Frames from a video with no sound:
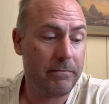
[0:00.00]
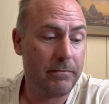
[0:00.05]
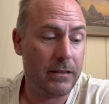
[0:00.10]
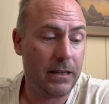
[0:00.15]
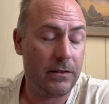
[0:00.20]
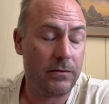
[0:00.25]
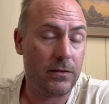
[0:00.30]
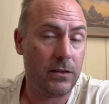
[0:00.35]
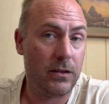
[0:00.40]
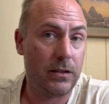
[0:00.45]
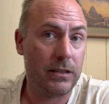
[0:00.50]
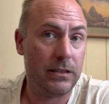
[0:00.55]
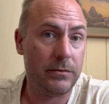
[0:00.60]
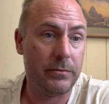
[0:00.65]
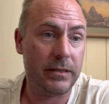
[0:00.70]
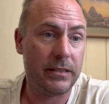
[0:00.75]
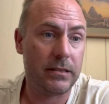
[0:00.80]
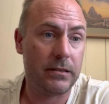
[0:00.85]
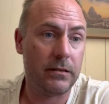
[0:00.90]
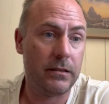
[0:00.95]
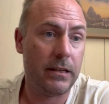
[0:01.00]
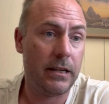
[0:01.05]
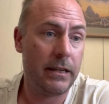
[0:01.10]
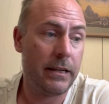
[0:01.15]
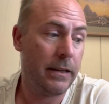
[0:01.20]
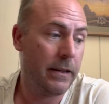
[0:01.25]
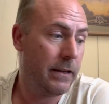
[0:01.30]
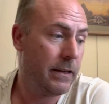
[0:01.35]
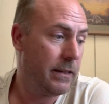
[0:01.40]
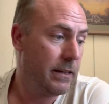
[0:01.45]
If not, it'll be
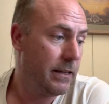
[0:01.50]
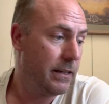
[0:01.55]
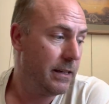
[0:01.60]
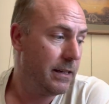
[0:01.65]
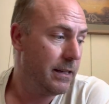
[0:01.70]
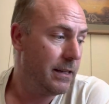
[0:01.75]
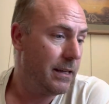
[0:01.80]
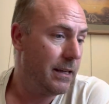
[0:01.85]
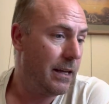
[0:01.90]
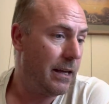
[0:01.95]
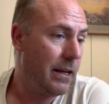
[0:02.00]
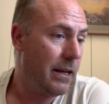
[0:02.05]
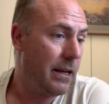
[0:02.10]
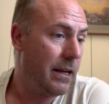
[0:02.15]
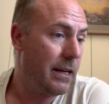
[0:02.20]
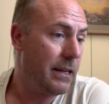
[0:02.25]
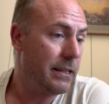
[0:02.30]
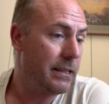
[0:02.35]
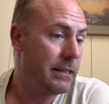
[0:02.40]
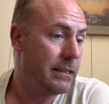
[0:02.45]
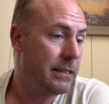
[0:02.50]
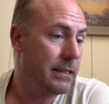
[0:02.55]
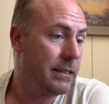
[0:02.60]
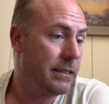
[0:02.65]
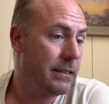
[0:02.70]
Sunday. And